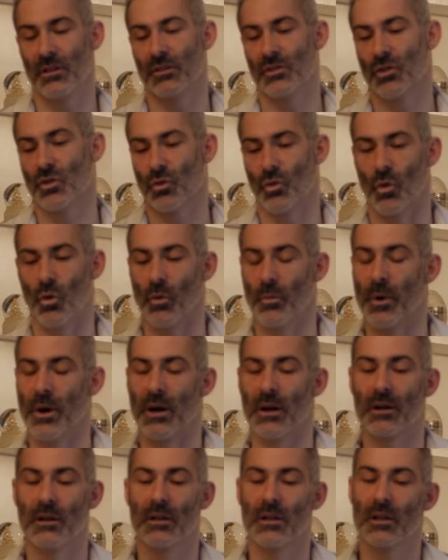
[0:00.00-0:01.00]

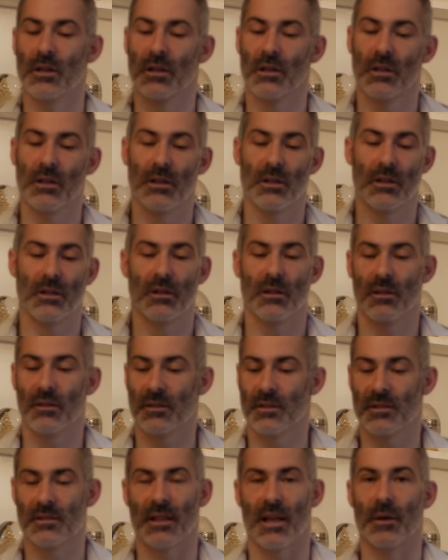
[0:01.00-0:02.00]
trauma,
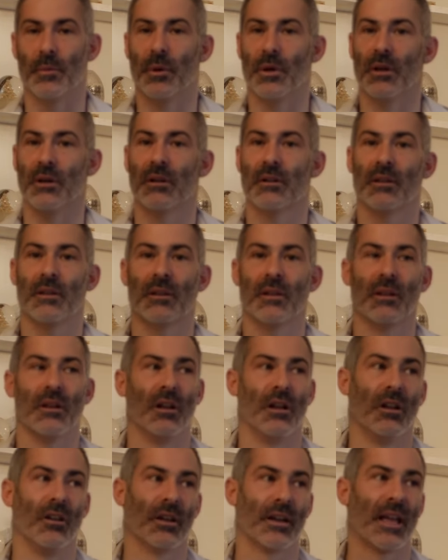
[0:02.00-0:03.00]
stammer,
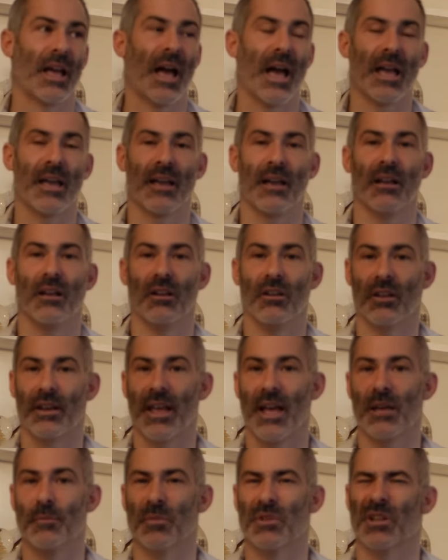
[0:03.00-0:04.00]
like hate
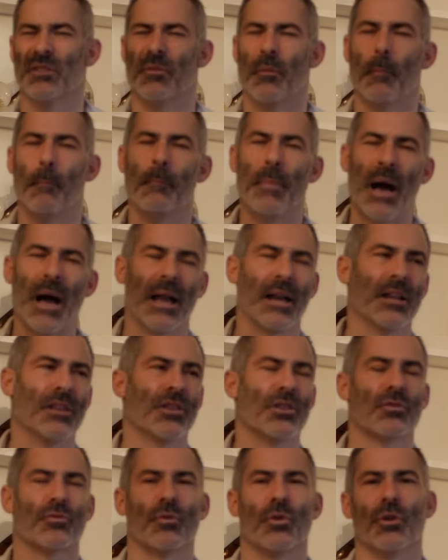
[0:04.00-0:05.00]
was up, and battling
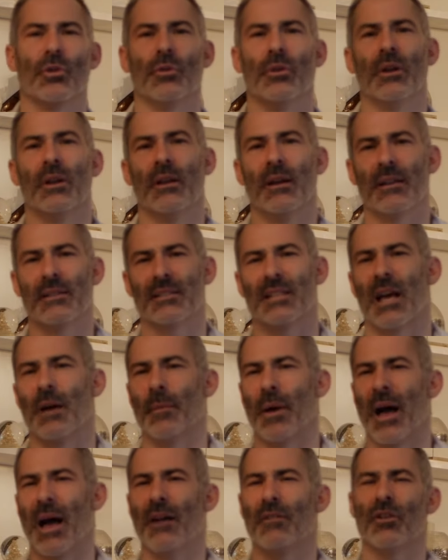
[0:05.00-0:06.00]
through the
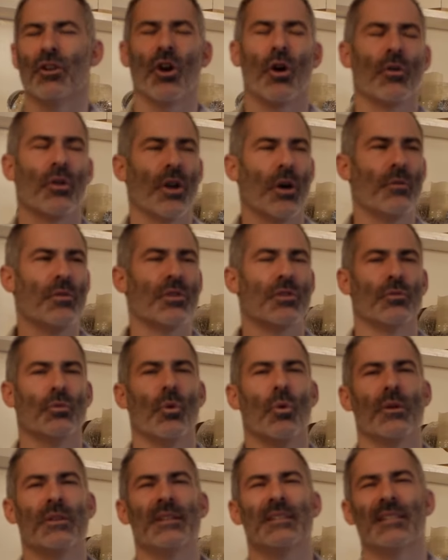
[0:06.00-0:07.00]
stammer, going through
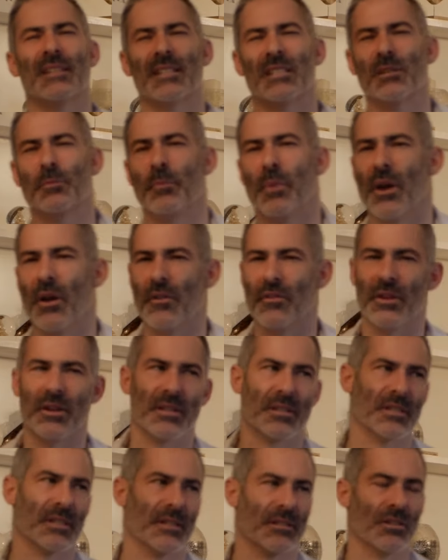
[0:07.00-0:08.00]
all these
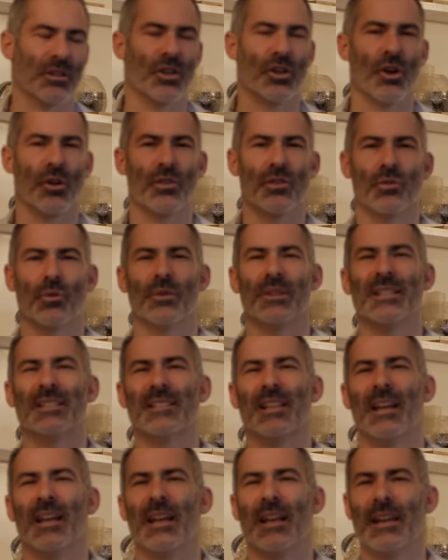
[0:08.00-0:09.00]
experiences, going through all these
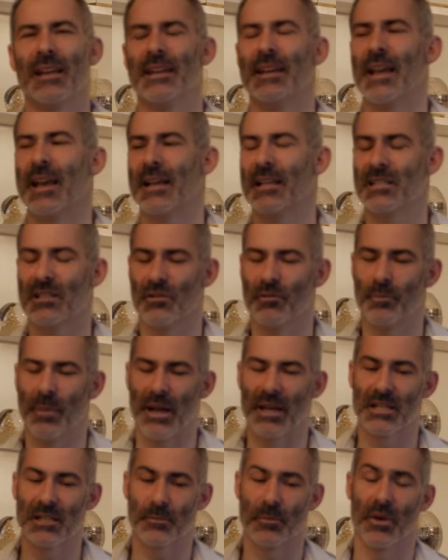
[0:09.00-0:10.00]
negative
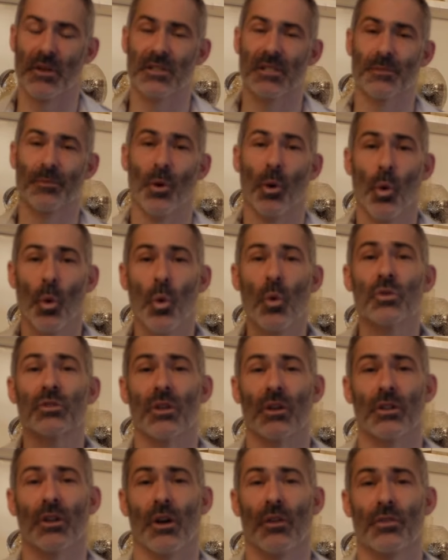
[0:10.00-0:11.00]
bad experiences, but
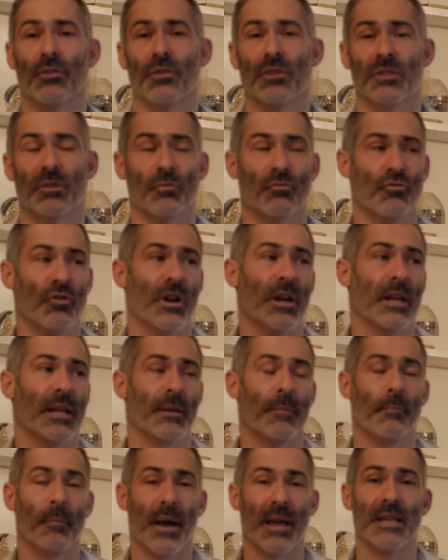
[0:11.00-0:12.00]
also going through some really
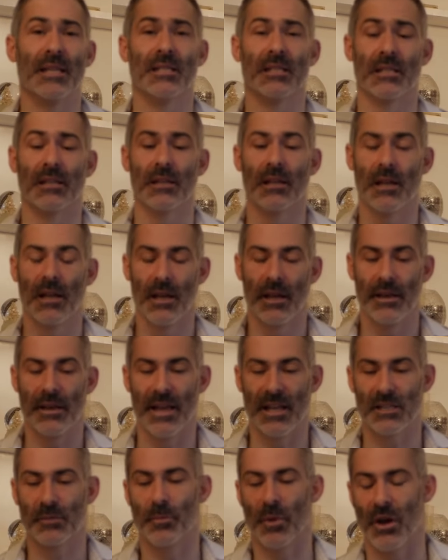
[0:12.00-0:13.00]
amazing
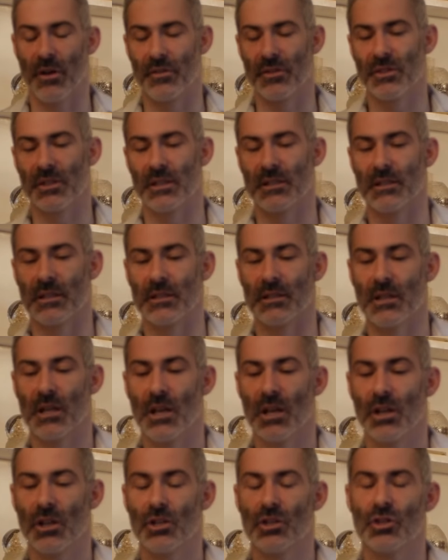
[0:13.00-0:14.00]
experiences and
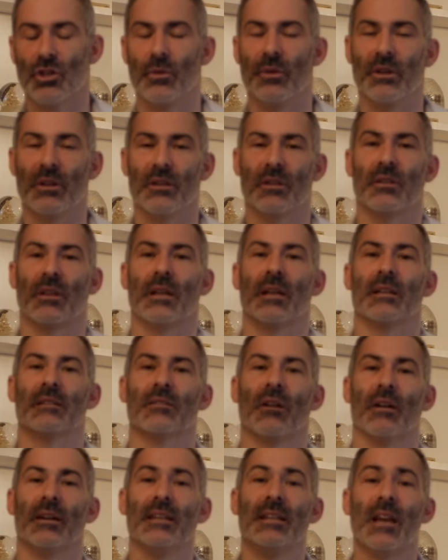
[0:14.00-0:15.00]
doing things
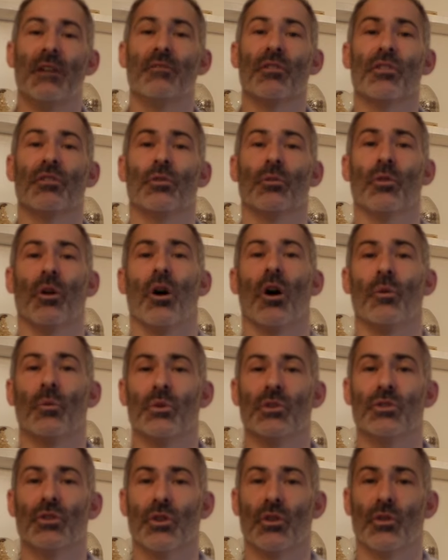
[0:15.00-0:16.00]
I never thought that I
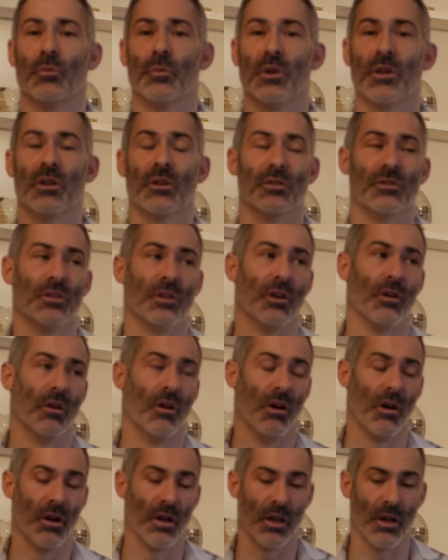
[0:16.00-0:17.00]
would do, because
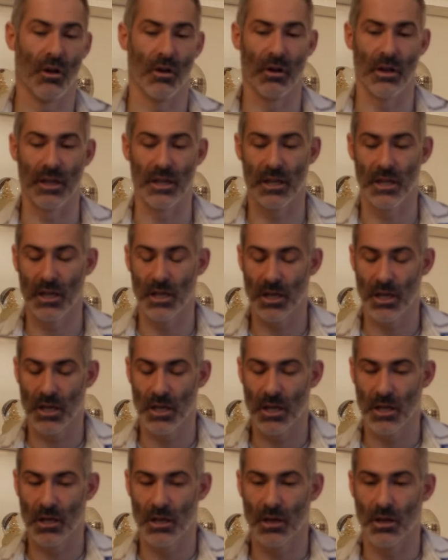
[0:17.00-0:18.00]
I
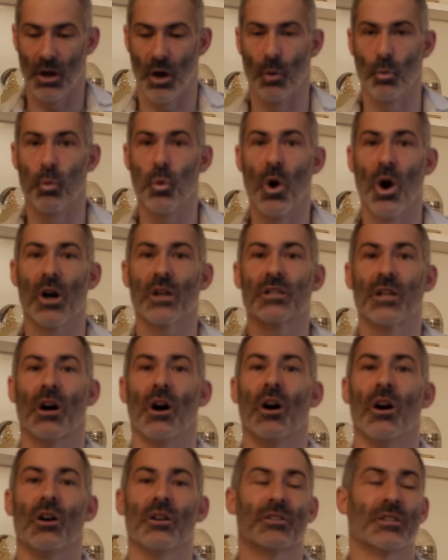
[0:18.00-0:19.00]
worked
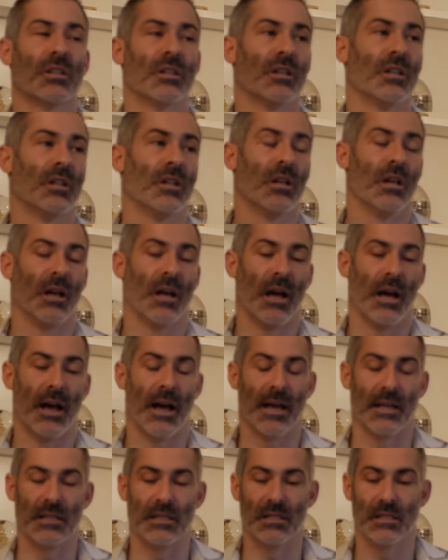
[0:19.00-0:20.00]
hard,
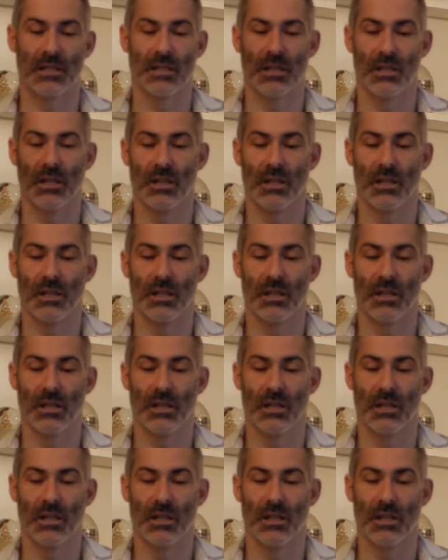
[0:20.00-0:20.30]
and